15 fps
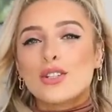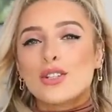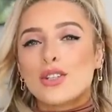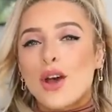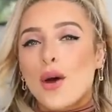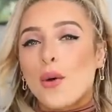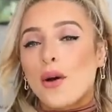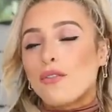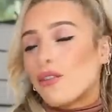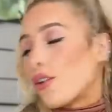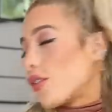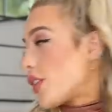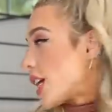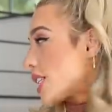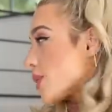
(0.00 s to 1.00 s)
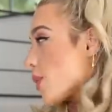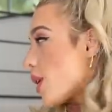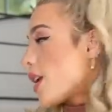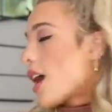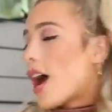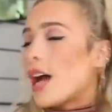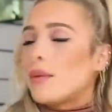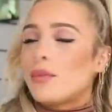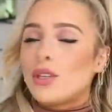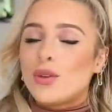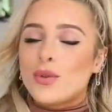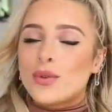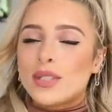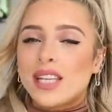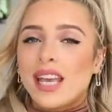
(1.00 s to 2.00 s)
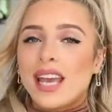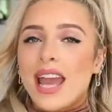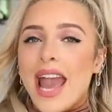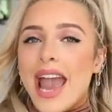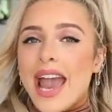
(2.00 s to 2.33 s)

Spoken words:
So for this one, I'm using